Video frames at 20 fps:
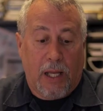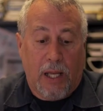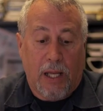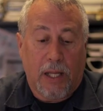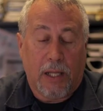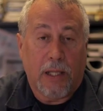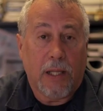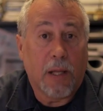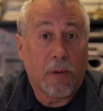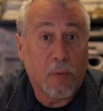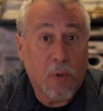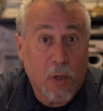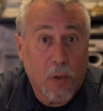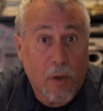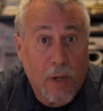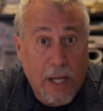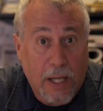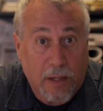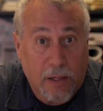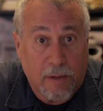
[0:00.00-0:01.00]
and then we'll
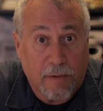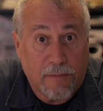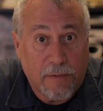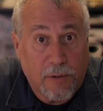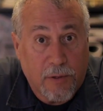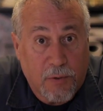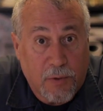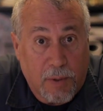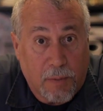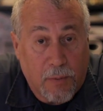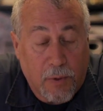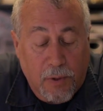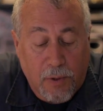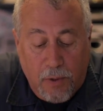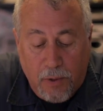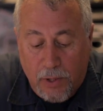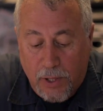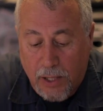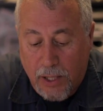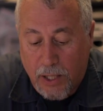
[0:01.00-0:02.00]
go out on a field trip. We'll
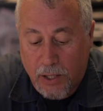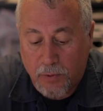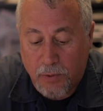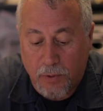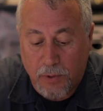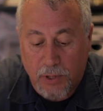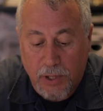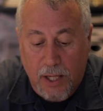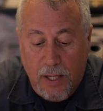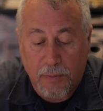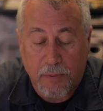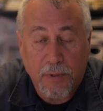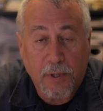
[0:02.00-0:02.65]
go to the actual job